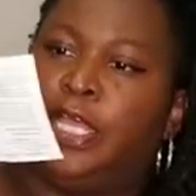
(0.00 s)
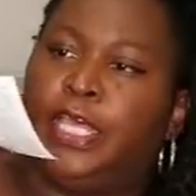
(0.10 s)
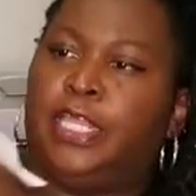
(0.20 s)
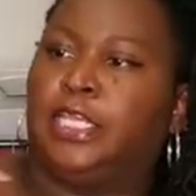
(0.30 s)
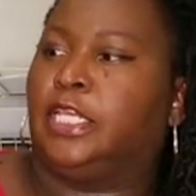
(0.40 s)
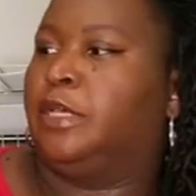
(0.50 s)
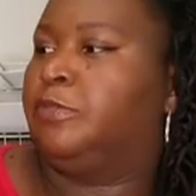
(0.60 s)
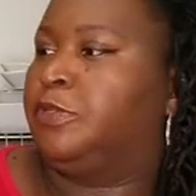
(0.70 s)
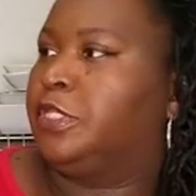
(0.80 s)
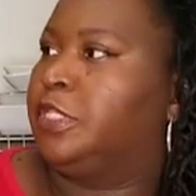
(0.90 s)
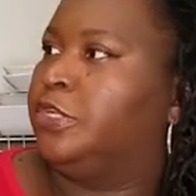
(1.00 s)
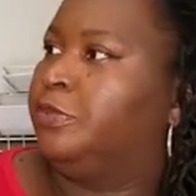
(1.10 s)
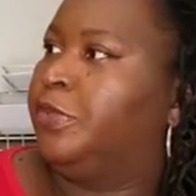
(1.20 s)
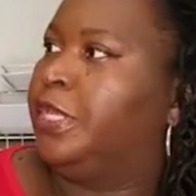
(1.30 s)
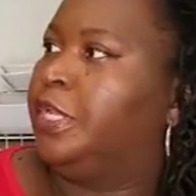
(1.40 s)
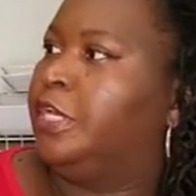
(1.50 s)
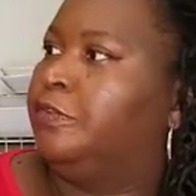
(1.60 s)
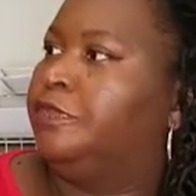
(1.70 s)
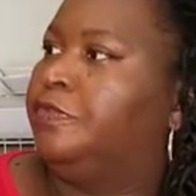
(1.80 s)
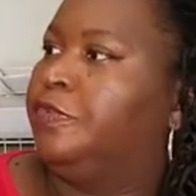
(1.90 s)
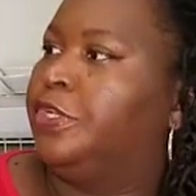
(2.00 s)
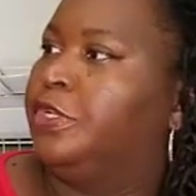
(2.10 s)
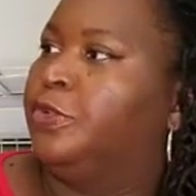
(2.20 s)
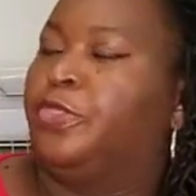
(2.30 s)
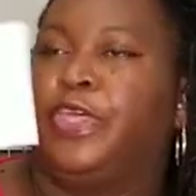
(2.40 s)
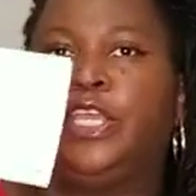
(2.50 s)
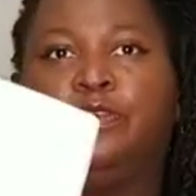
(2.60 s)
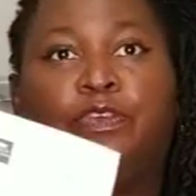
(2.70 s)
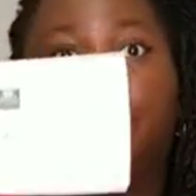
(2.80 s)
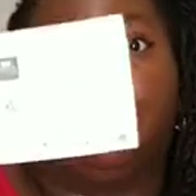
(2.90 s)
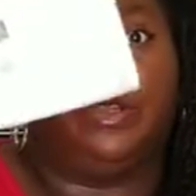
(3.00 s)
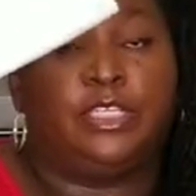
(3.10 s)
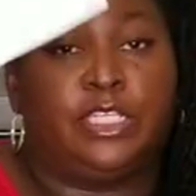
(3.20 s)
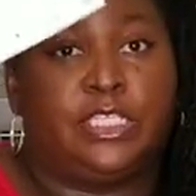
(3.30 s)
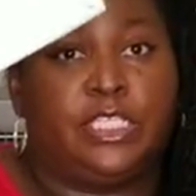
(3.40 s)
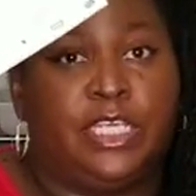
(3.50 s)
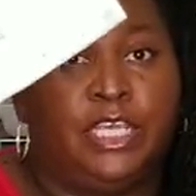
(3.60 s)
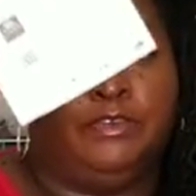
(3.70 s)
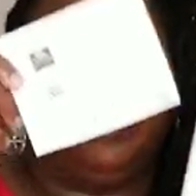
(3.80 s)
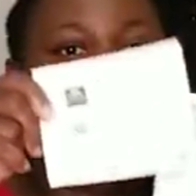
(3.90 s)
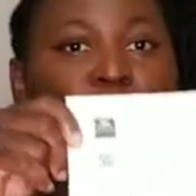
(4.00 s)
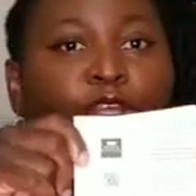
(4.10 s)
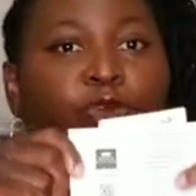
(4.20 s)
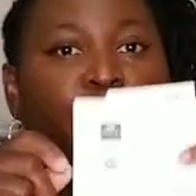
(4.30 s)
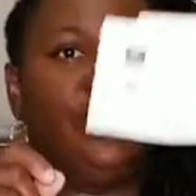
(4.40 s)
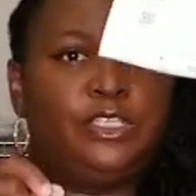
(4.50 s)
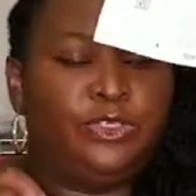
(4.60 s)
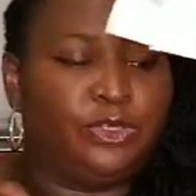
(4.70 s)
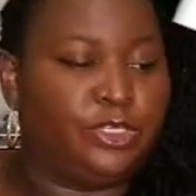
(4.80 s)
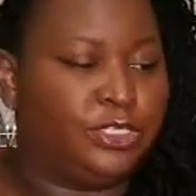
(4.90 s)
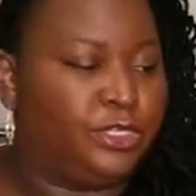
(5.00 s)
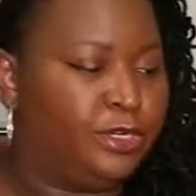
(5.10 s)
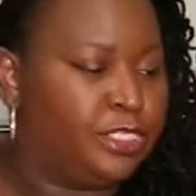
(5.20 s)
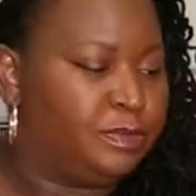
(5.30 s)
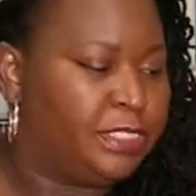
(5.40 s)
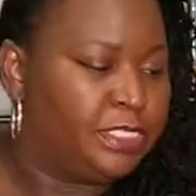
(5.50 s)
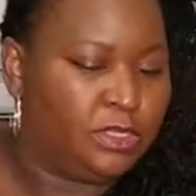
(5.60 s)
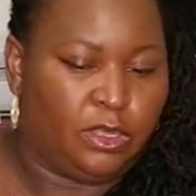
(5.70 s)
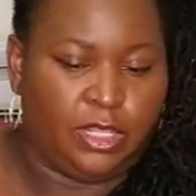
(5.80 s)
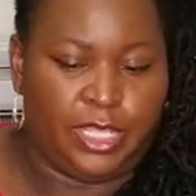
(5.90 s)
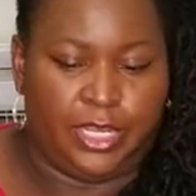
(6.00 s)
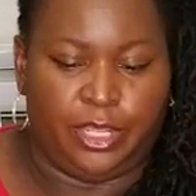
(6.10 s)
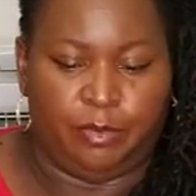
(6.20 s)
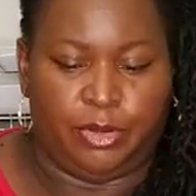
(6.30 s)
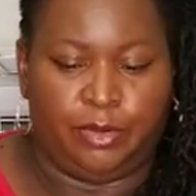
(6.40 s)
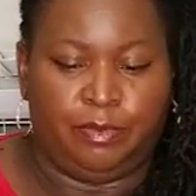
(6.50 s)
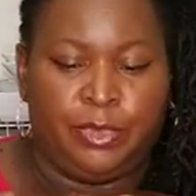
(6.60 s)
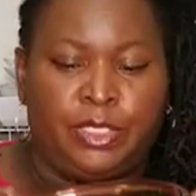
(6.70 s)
And it comes with a little bit of, you know, little thank you for your purchase. If you have any questions or concerns, please call that number.